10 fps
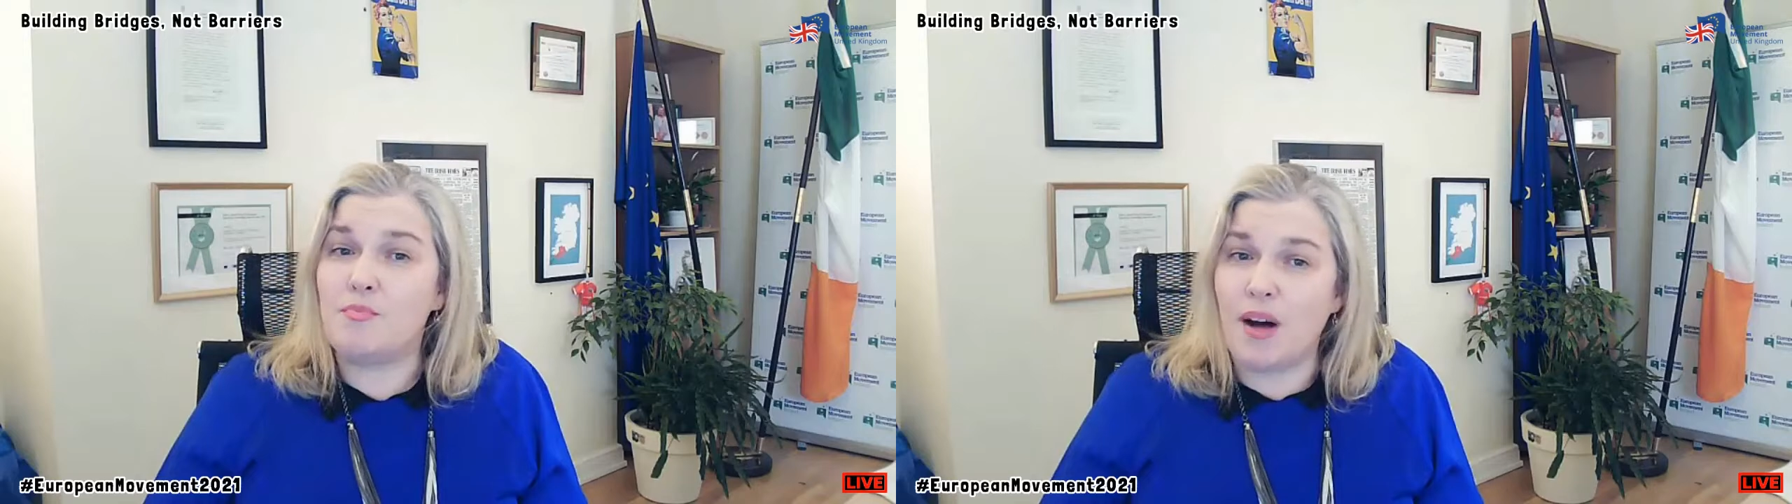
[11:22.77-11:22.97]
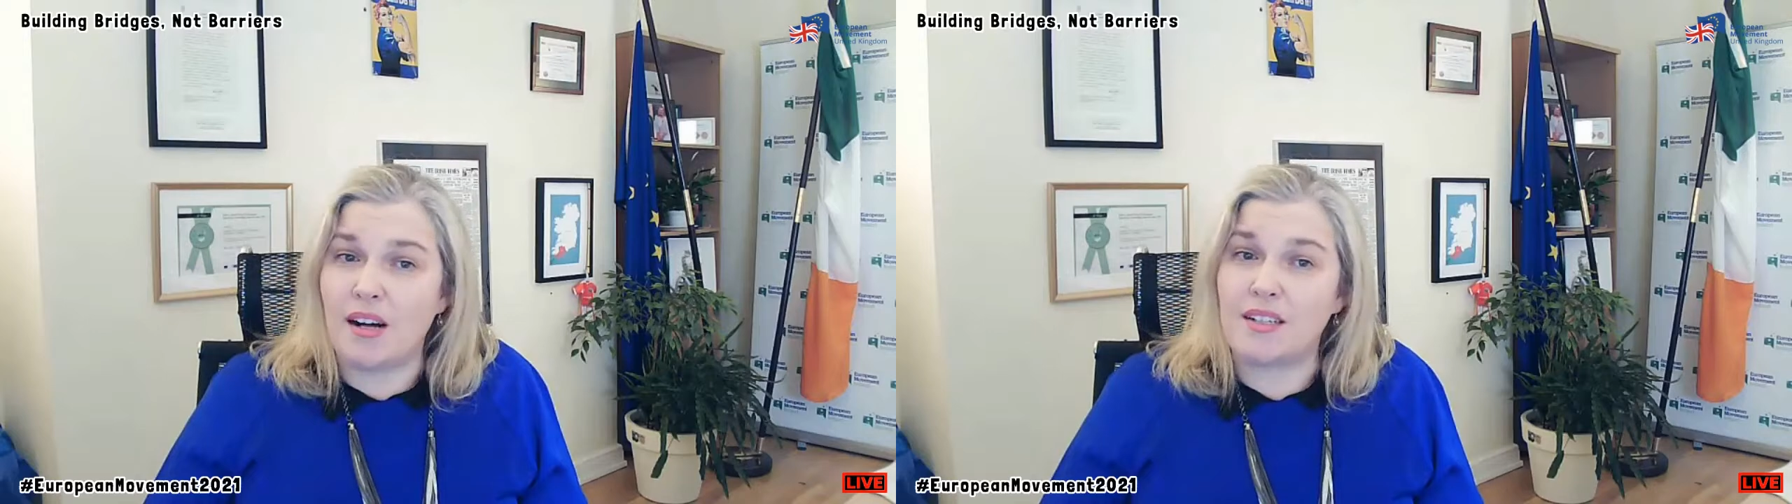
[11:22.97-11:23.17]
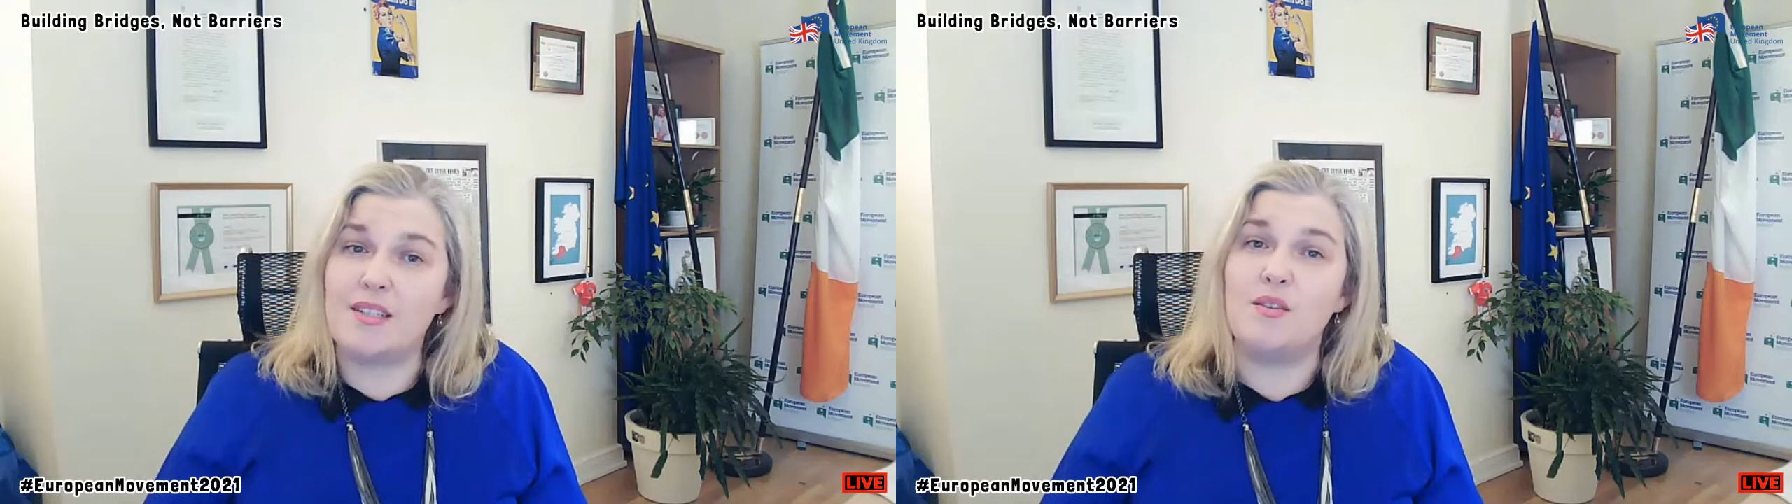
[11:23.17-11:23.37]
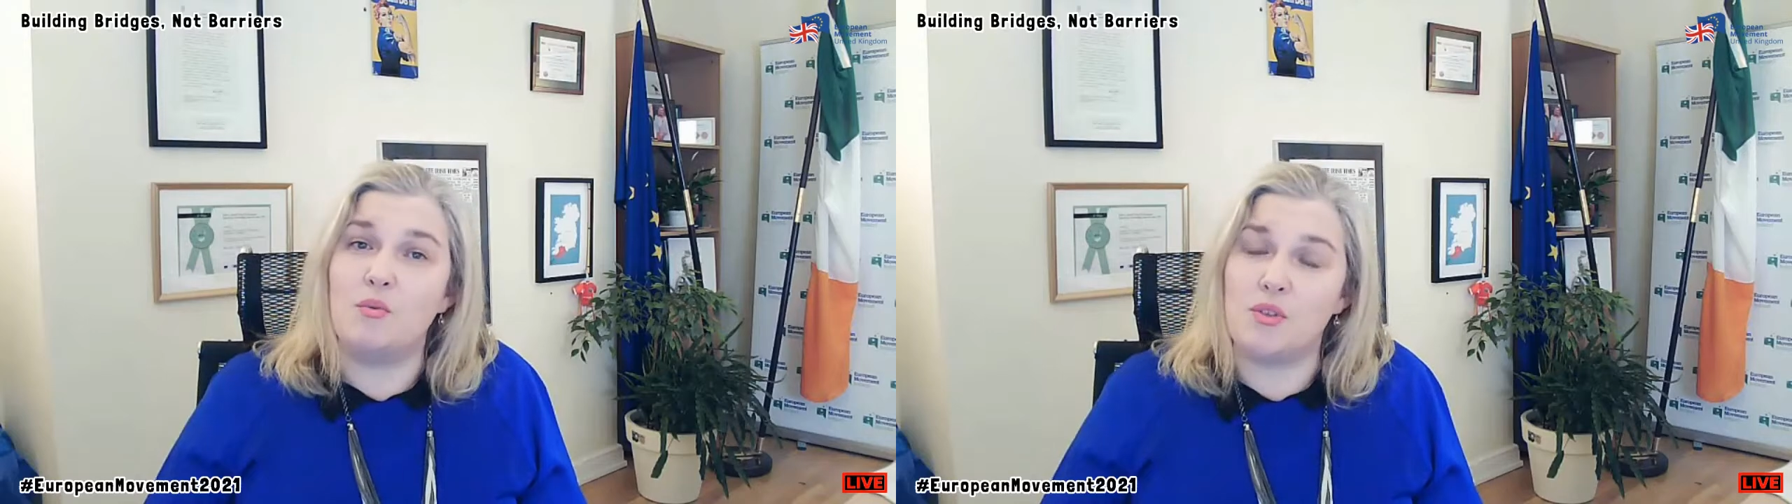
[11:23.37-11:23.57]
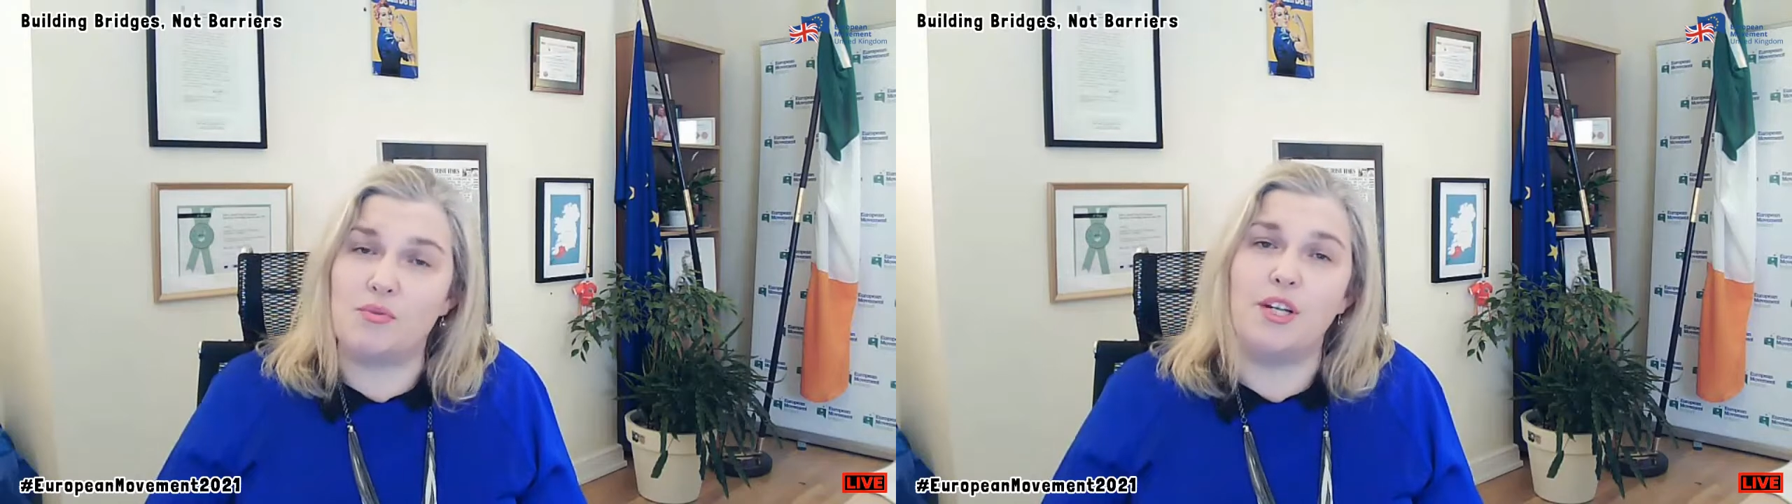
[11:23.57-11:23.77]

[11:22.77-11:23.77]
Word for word: box was